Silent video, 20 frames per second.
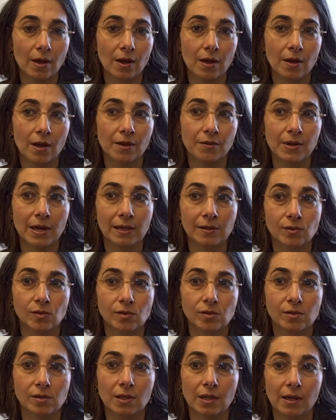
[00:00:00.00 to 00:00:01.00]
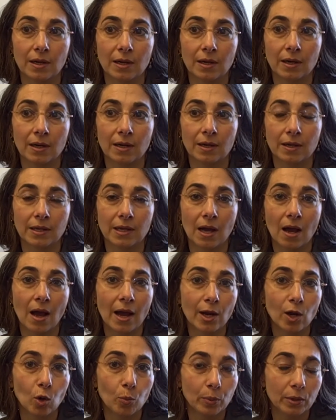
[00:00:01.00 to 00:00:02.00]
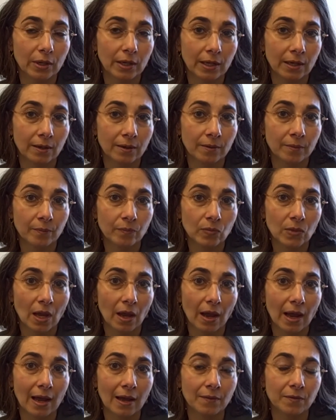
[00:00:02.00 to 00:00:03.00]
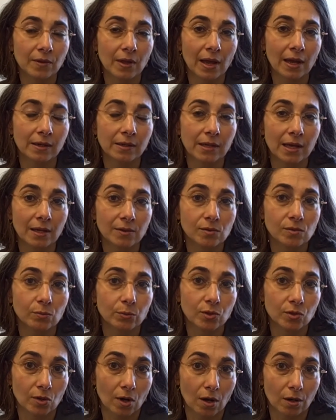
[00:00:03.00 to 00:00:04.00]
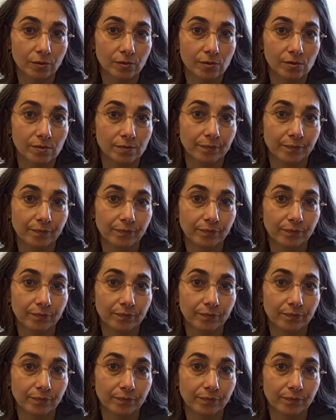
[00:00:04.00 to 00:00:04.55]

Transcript: uh, that's uh, eye-opening, and that gets results.